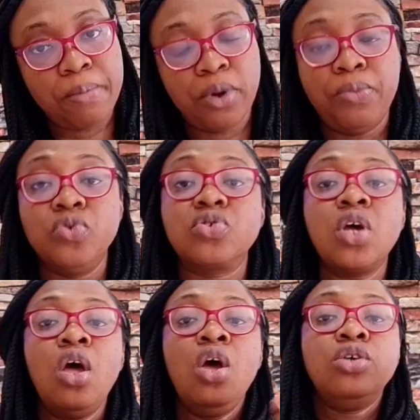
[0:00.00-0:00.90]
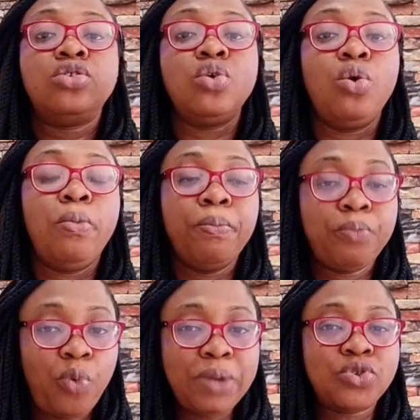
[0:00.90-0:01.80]
bubbles. So
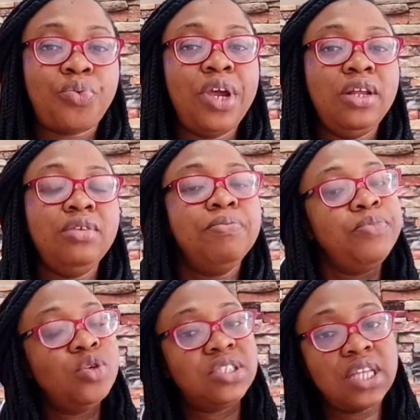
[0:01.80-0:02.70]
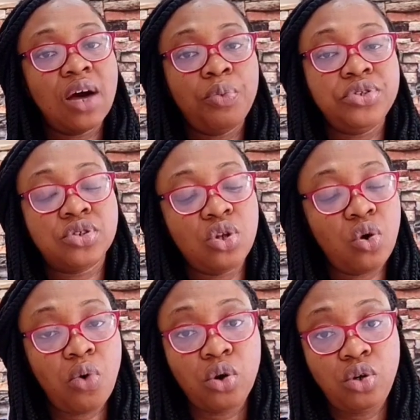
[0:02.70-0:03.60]
whipped cream, you start with
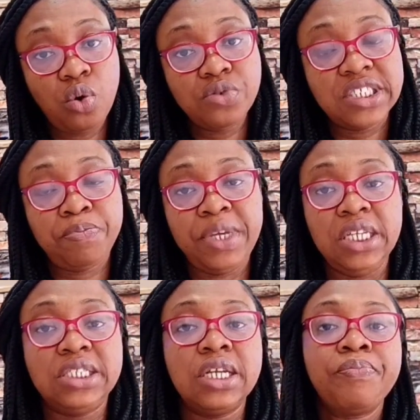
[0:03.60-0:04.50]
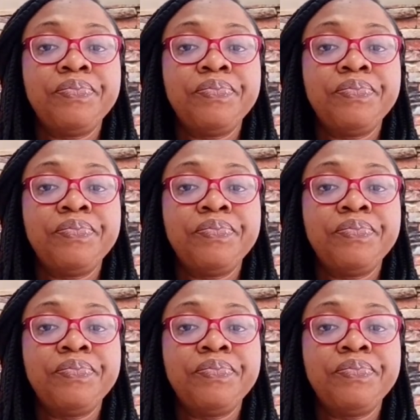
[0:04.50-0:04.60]
slow or low speed.